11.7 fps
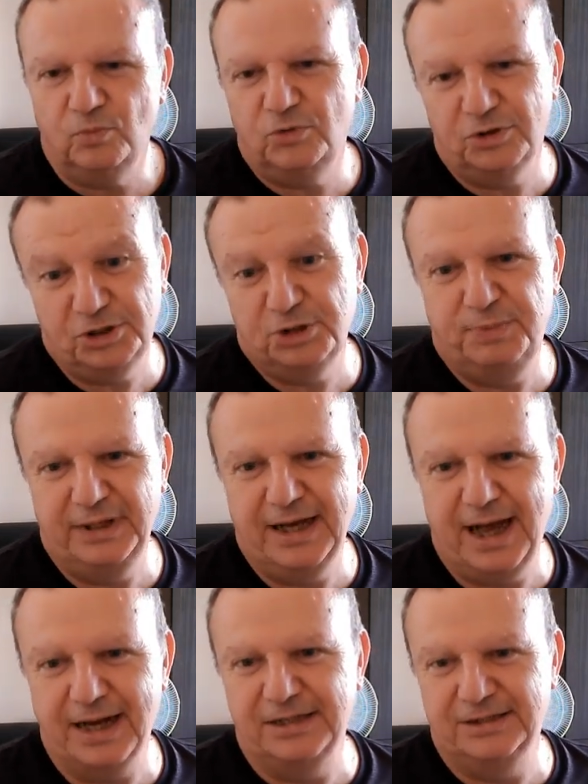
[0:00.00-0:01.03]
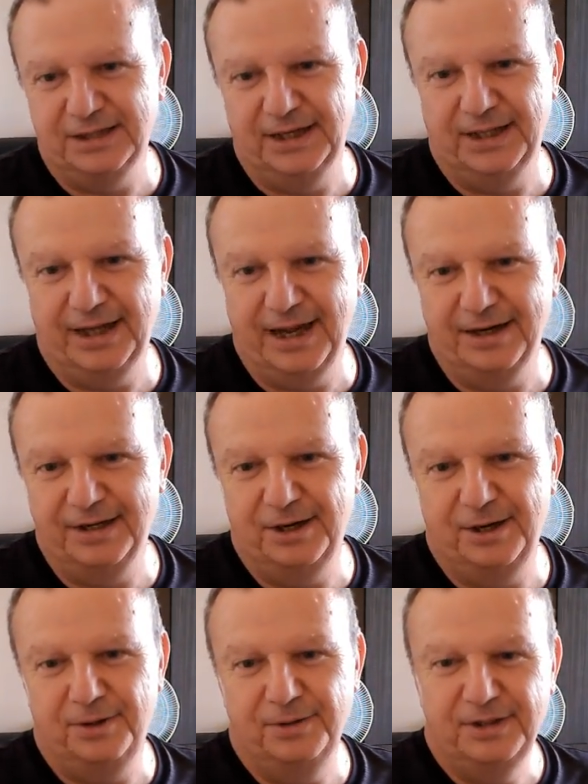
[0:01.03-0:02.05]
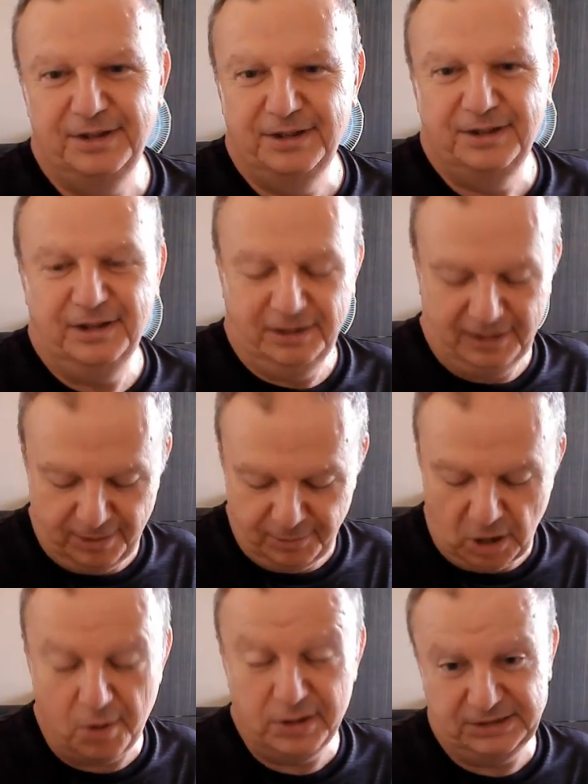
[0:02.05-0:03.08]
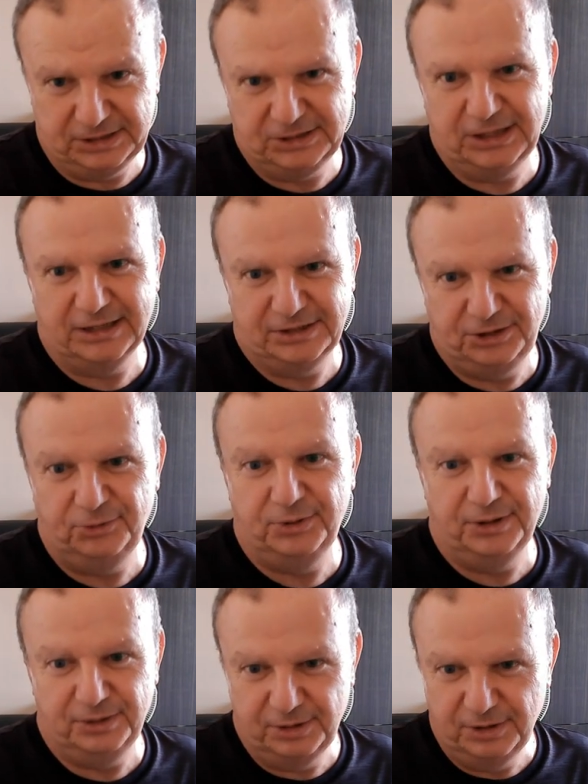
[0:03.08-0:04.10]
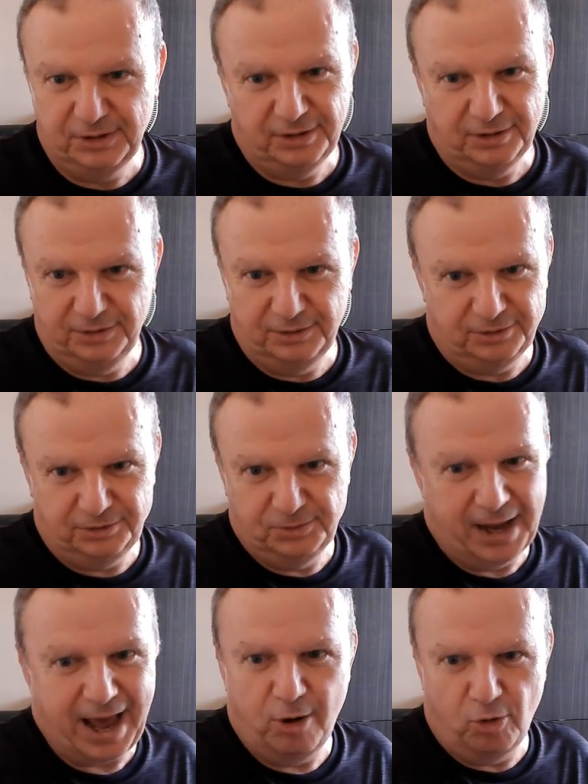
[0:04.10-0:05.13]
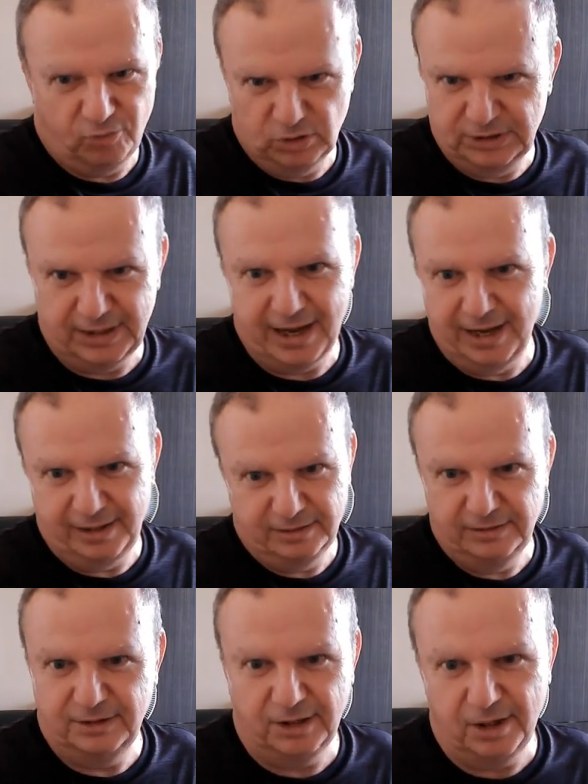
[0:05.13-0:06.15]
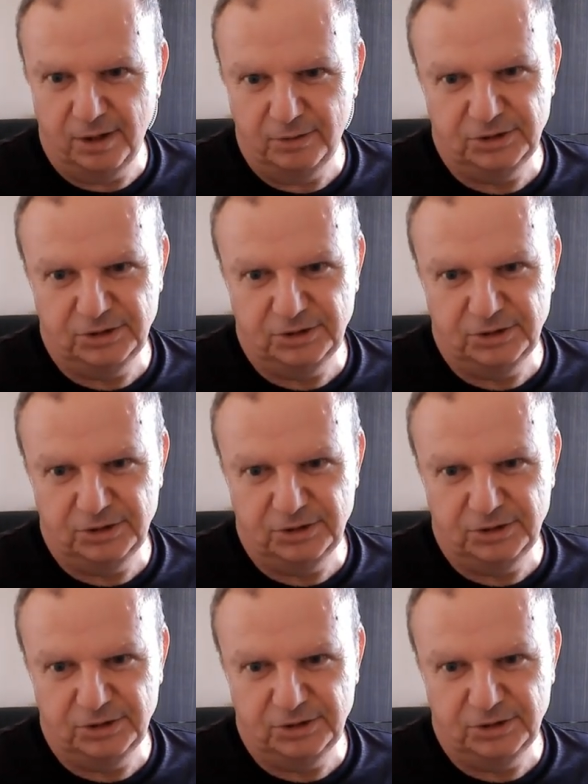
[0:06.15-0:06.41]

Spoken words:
So just be cognizant of that, you know. I would always suggest to you to do not overstay, you know.